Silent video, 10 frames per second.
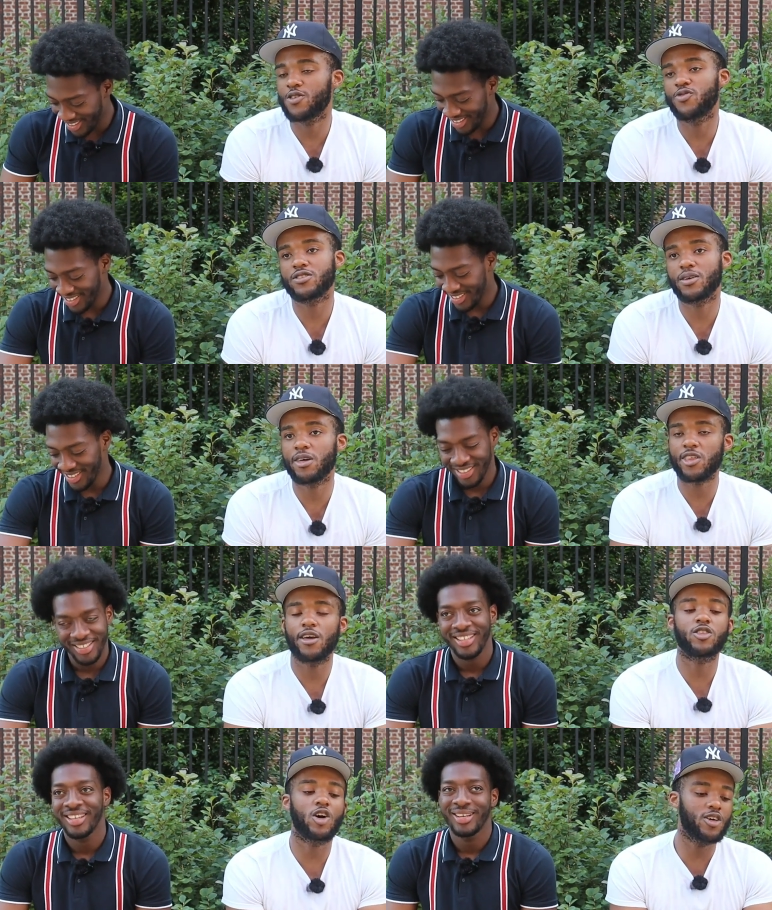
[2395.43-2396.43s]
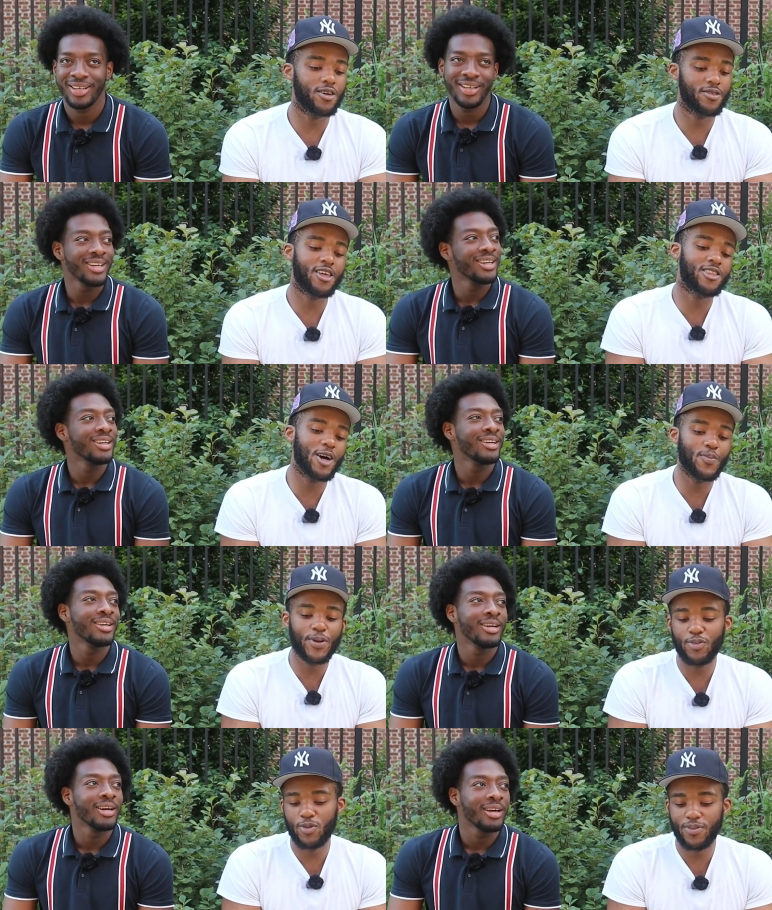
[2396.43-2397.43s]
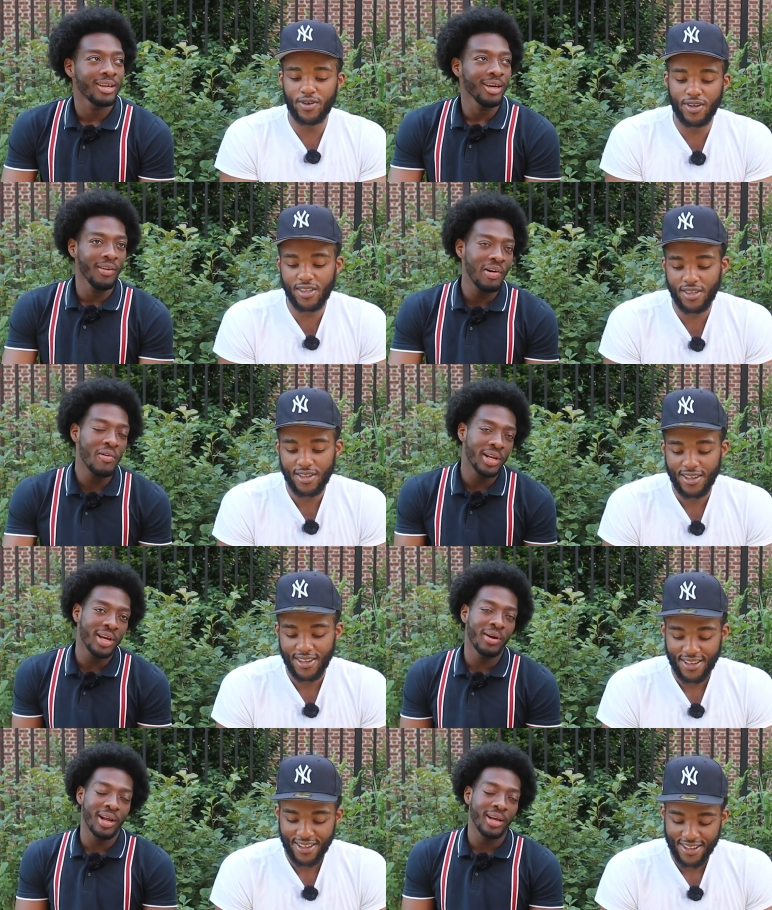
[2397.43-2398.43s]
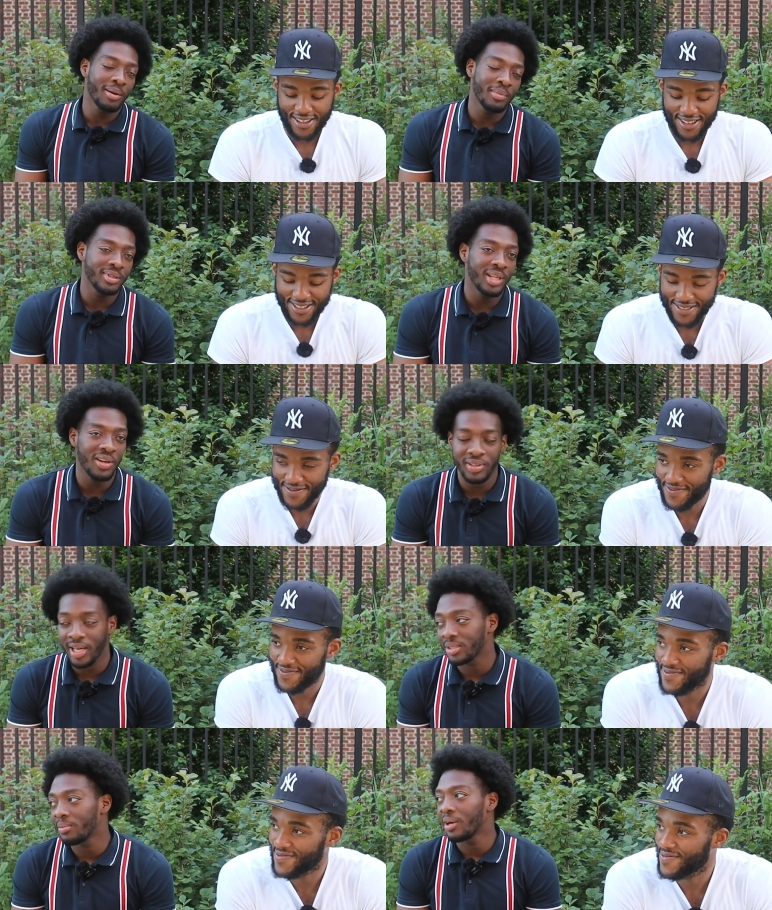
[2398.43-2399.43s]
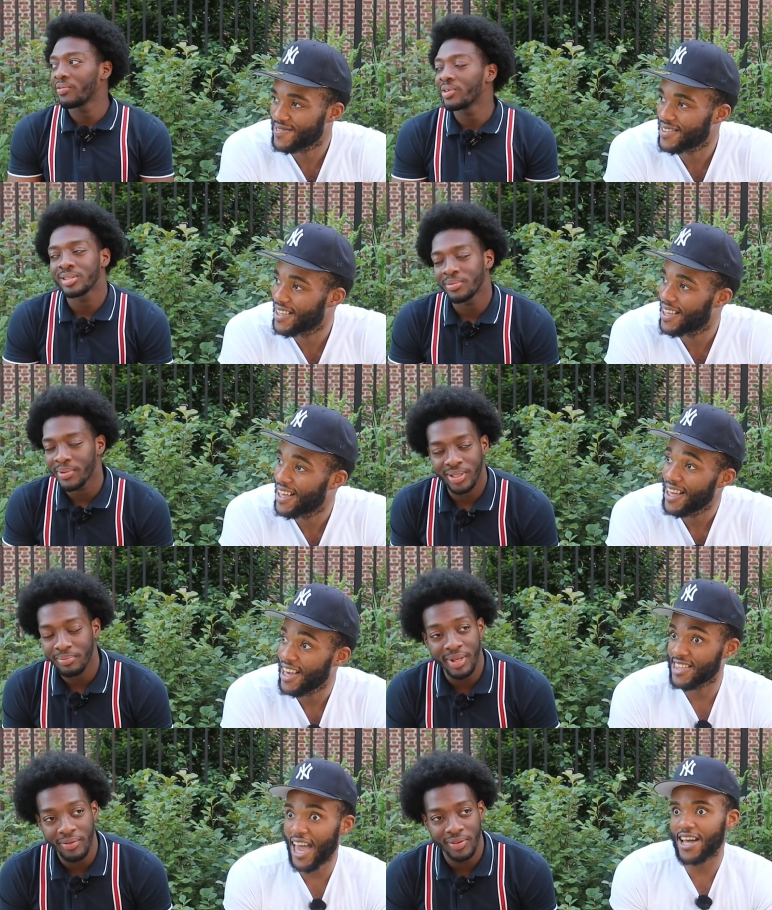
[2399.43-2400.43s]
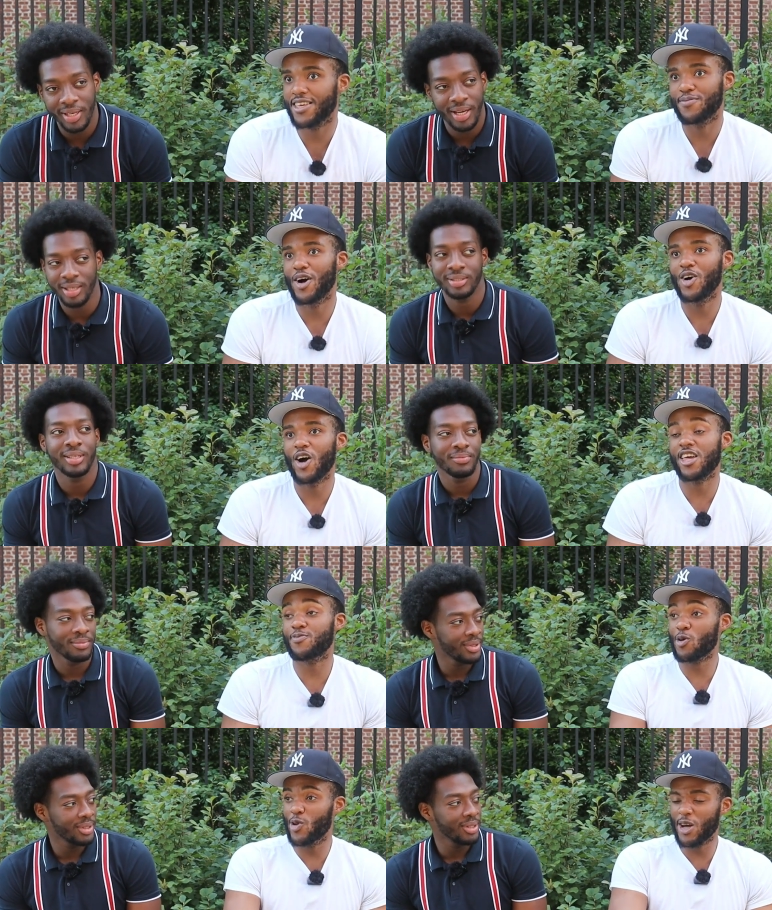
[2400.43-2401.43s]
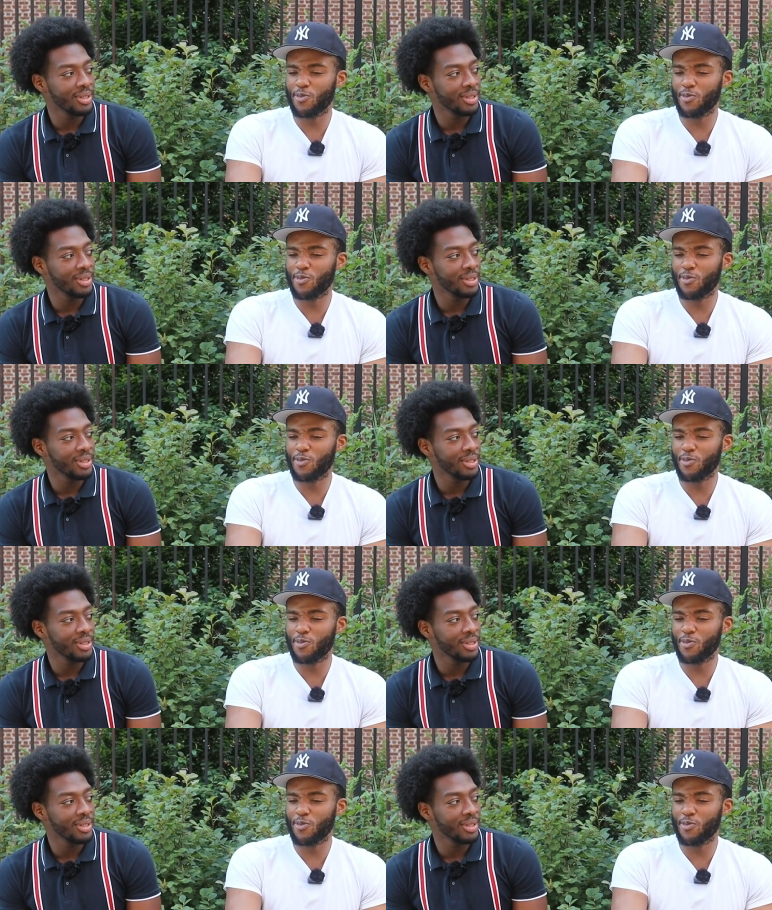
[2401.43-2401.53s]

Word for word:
Speaker 1: It's fucked up. That's how I tell you. That's tell people, bro.
Speaker 2: Yeah, if I want to hear what I hear, I'm gonna definitely ask my friends, bro.
Speaker 1: Exactly, bro. Especially when